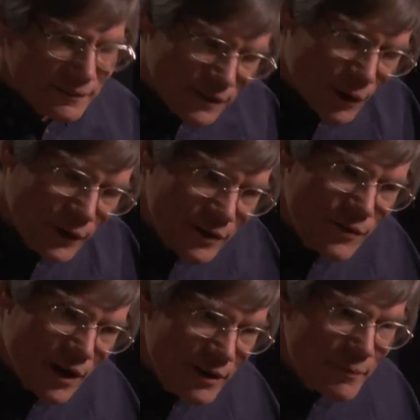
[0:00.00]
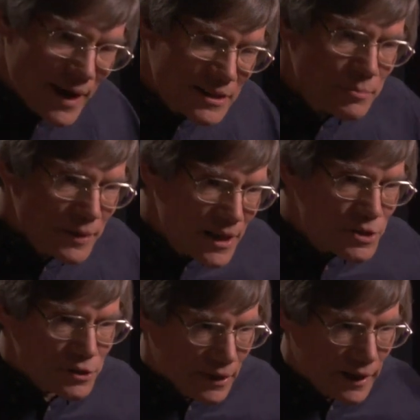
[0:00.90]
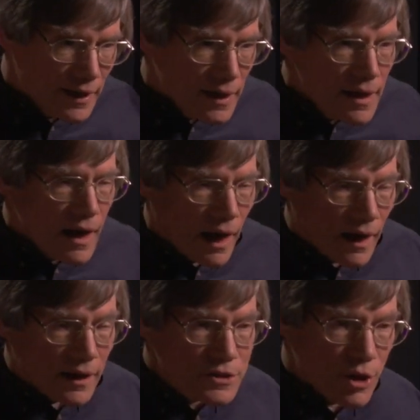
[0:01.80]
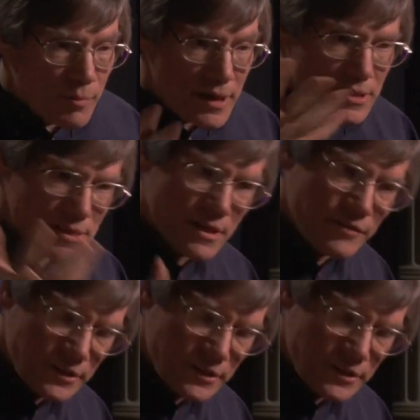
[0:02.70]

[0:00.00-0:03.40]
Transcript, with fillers: growing in volume exponentially. Uh, so pieces of